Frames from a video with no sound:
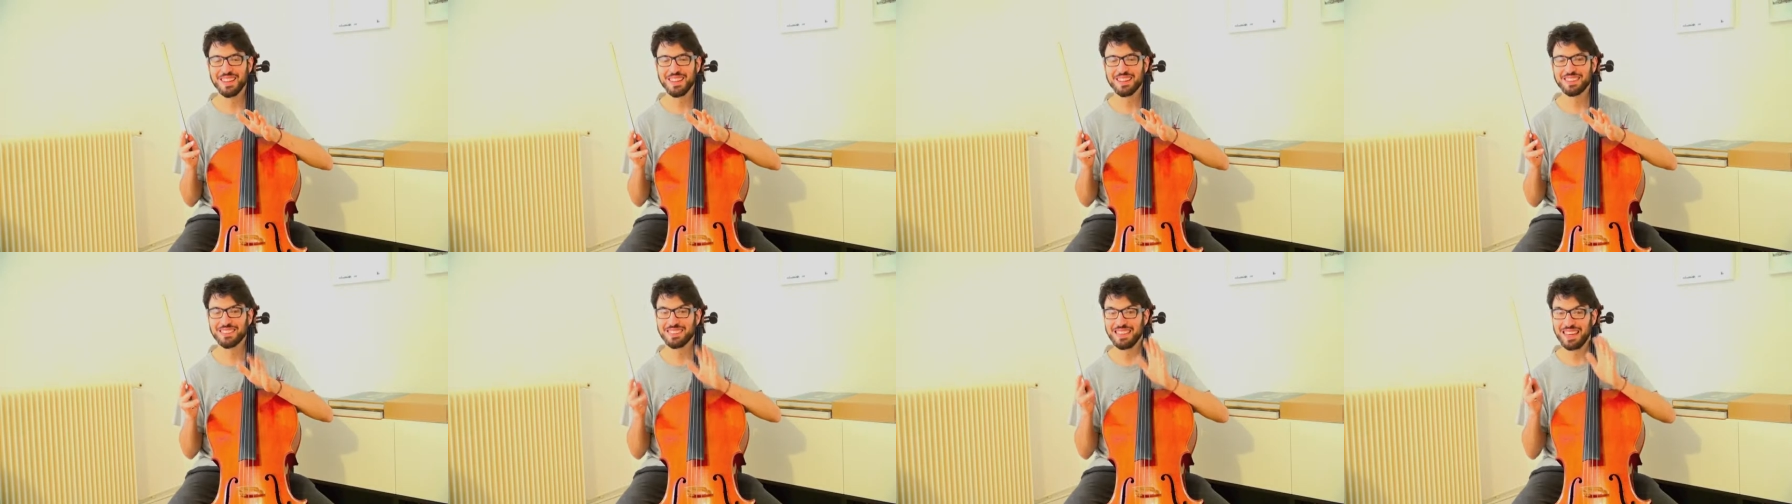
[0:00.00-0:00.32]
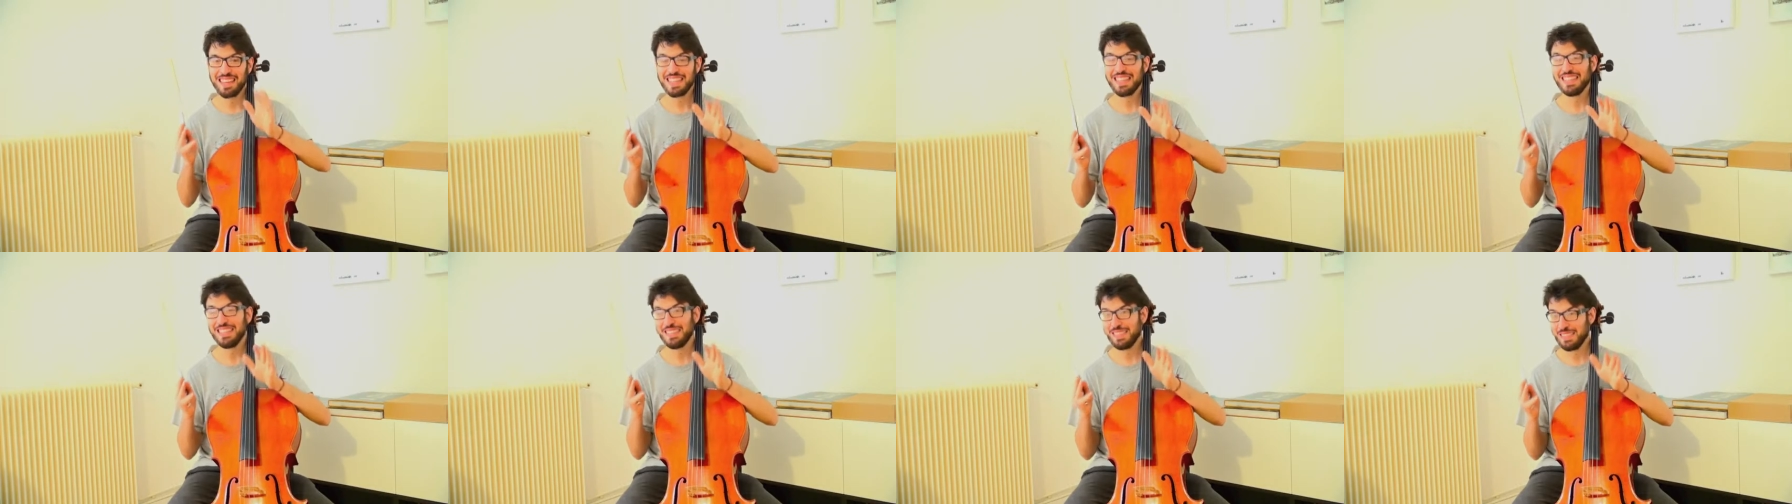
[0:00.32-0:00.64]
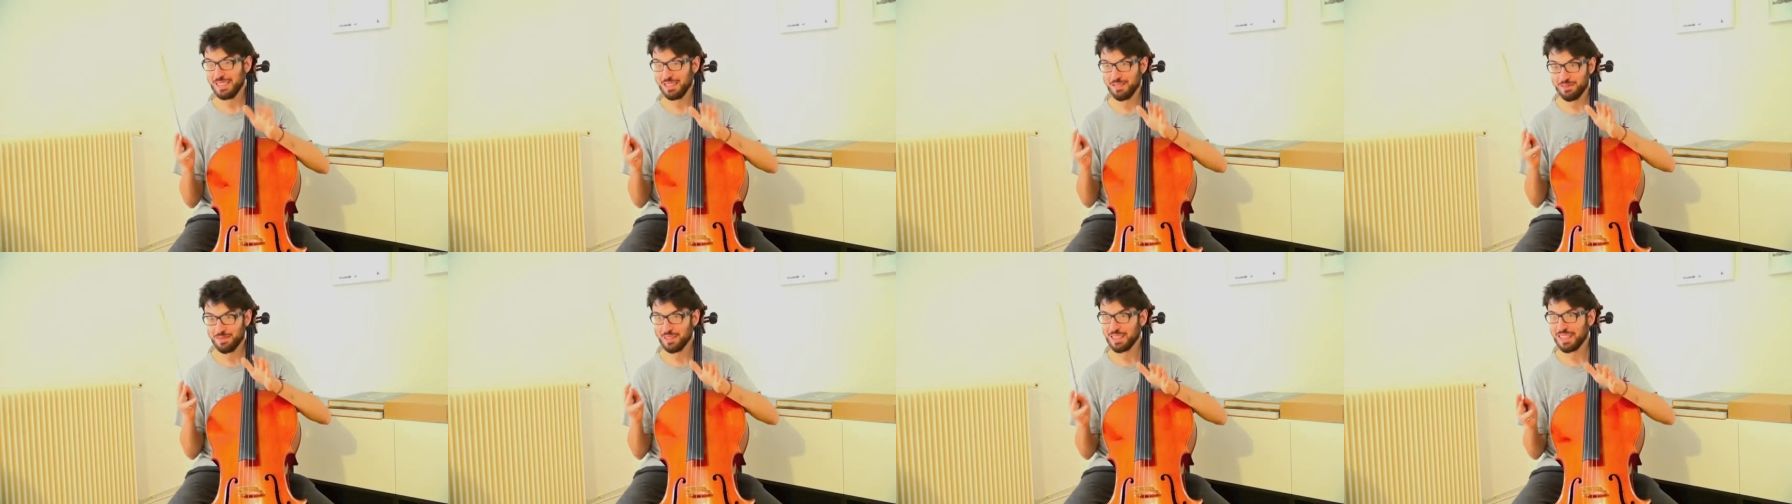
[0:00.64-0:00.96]

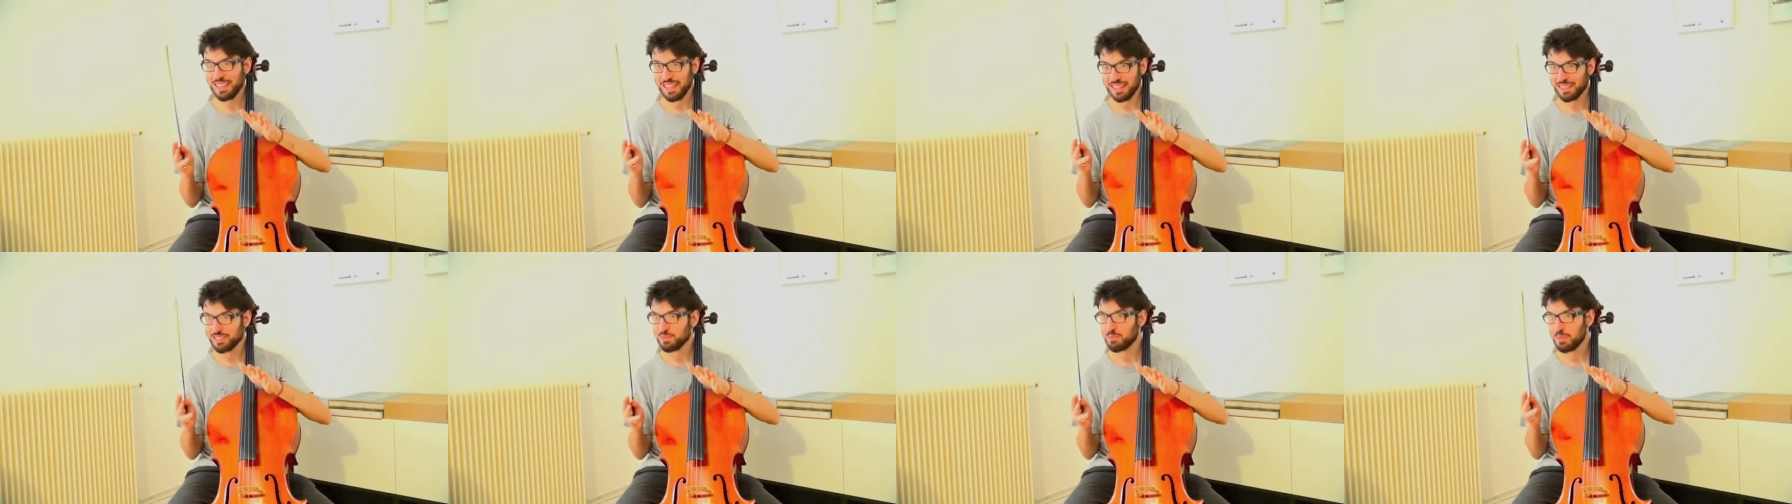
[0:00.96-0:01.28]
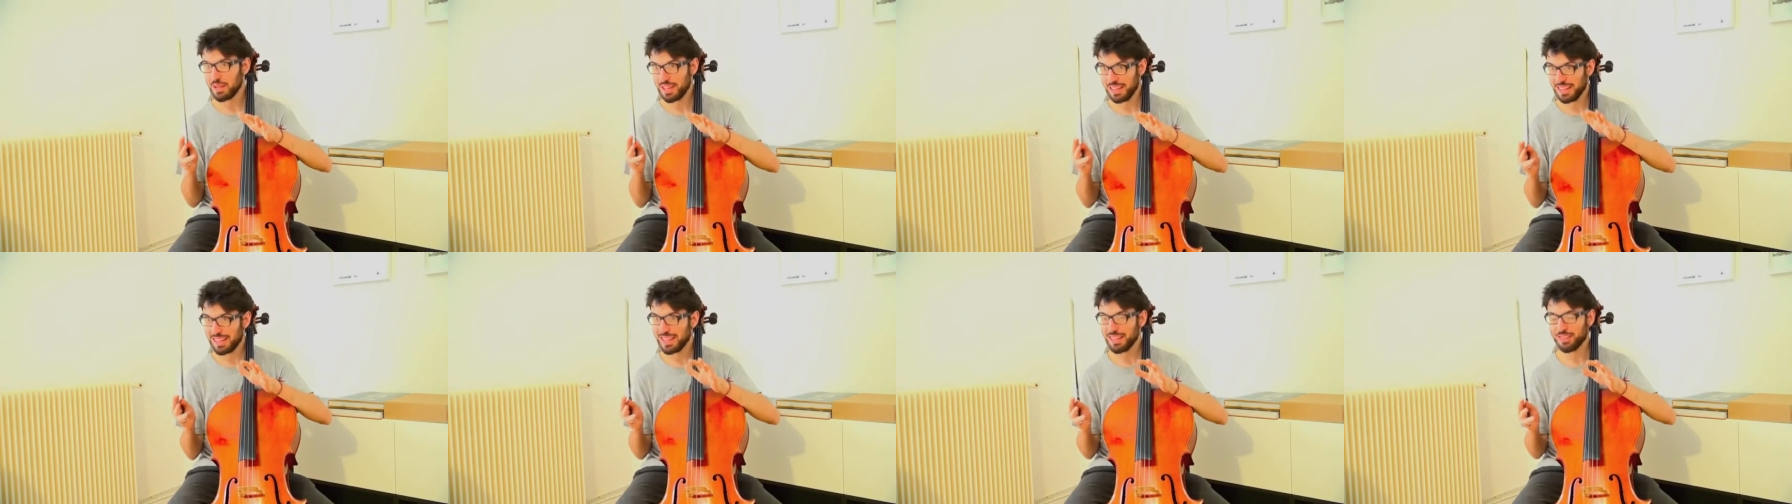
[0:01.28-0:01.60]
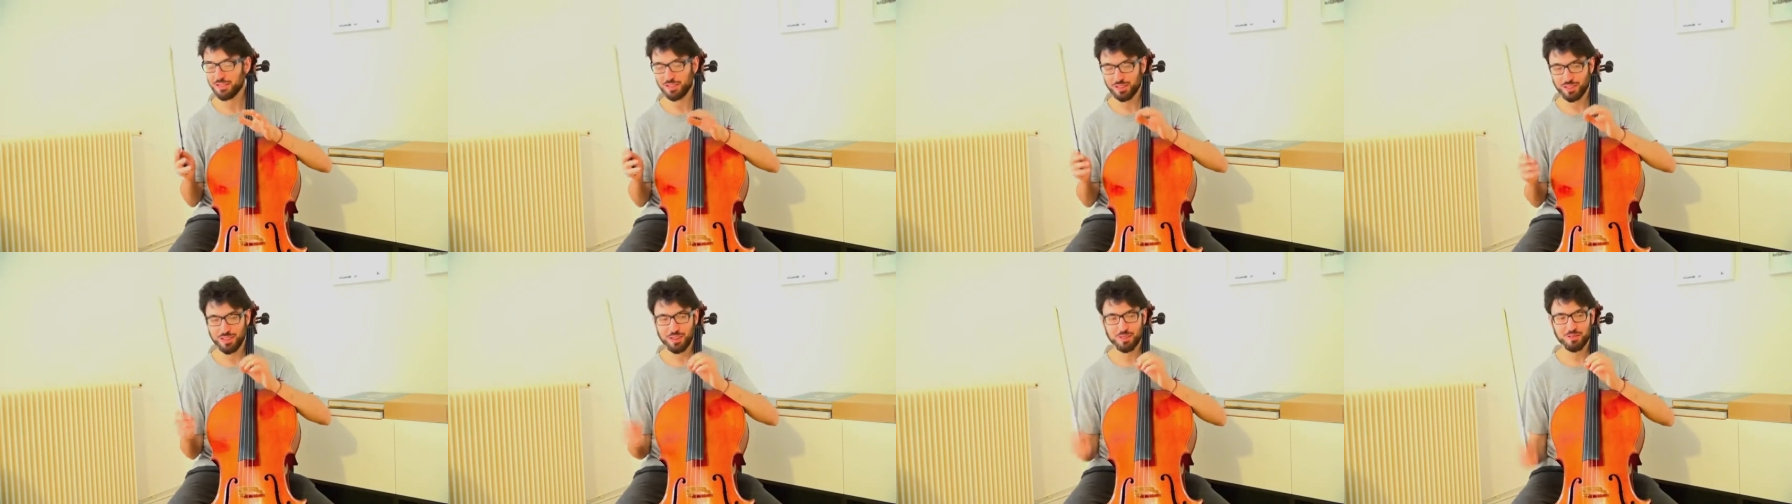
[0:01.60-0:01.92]
scientific
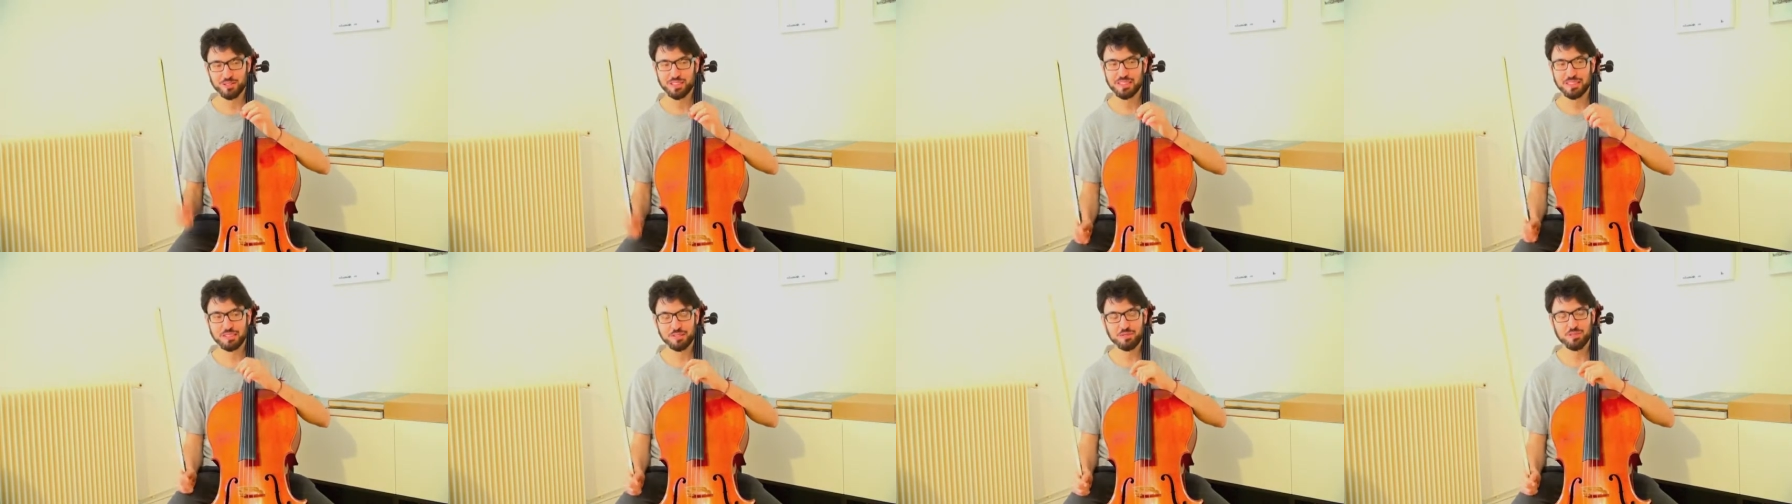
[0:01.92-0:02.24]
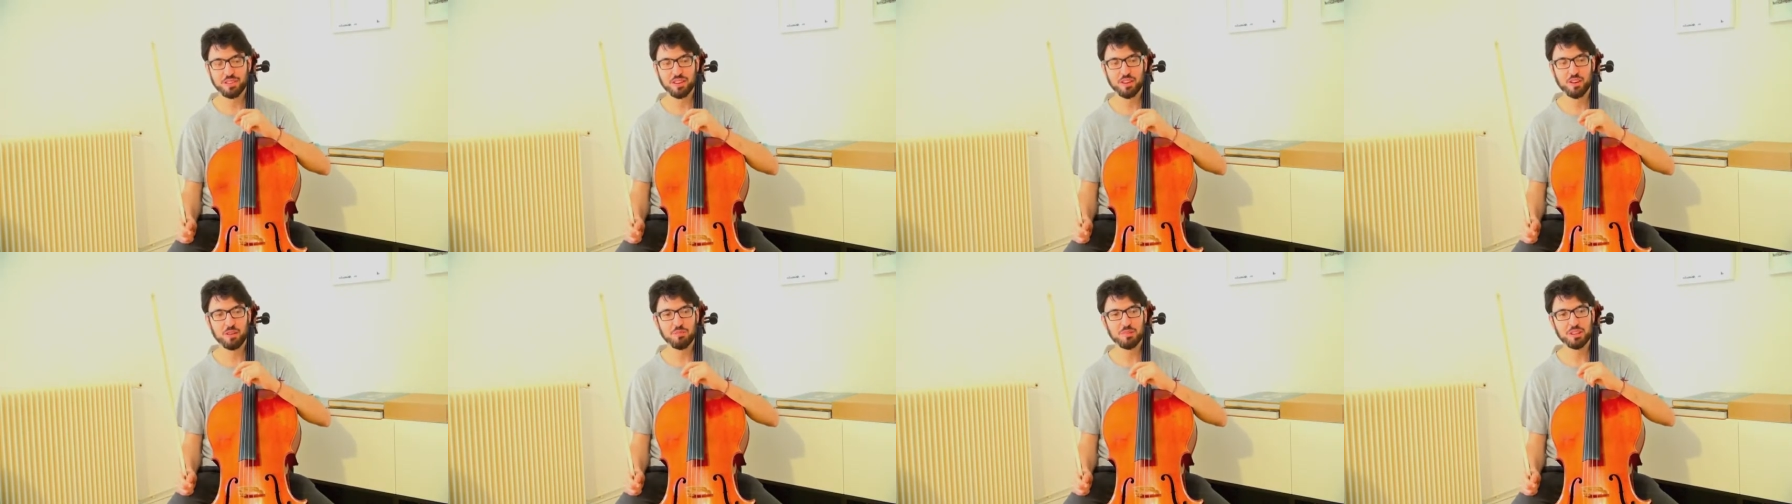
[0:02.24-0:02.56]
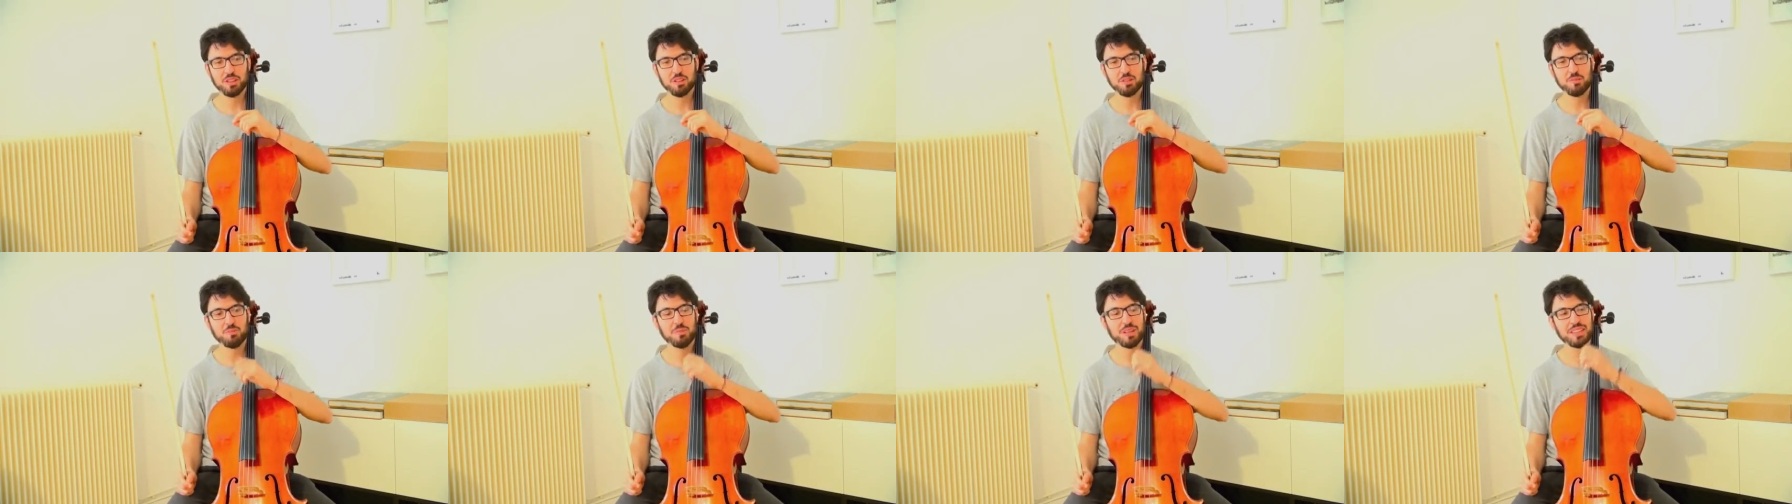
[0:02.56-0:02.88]
explanation of this
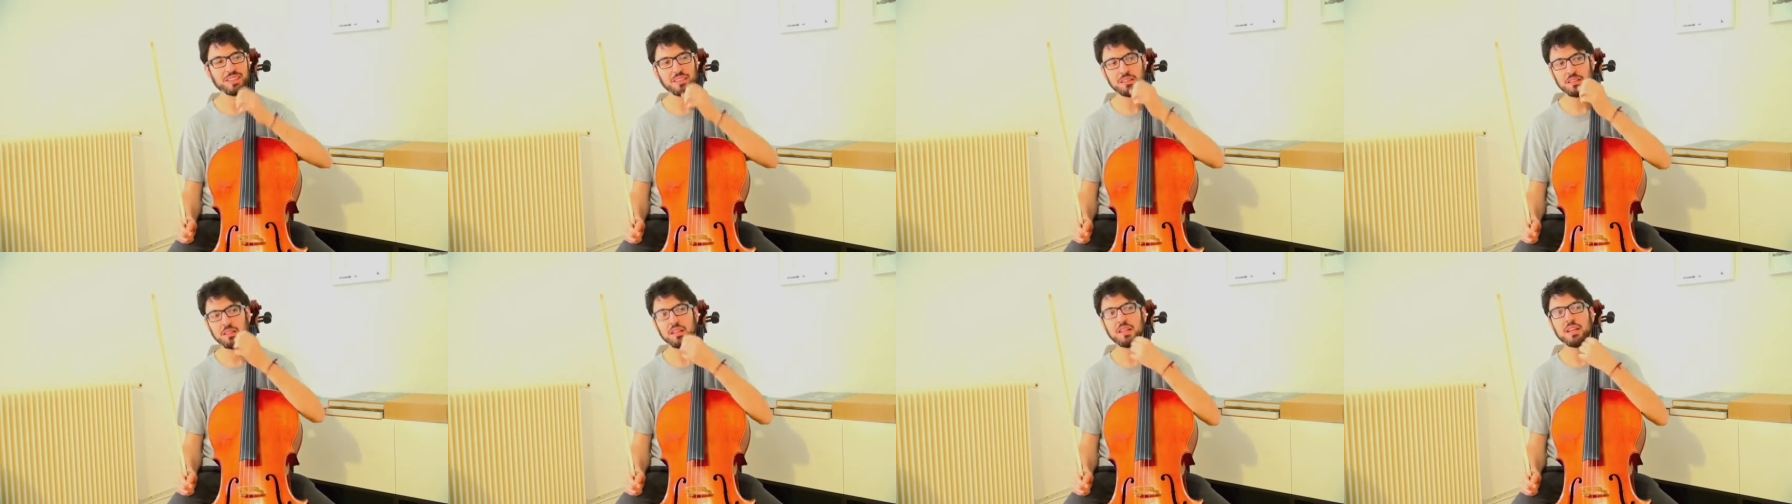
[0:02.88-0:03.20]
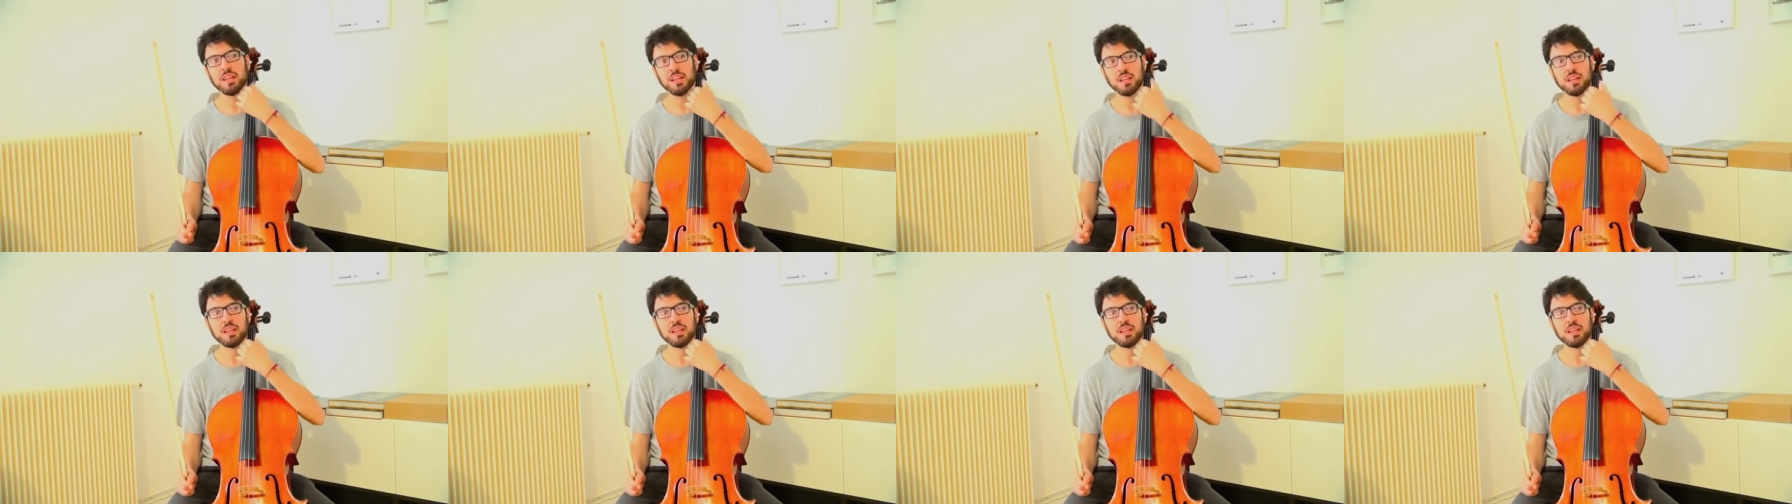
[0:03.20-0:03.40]
phenomenon, but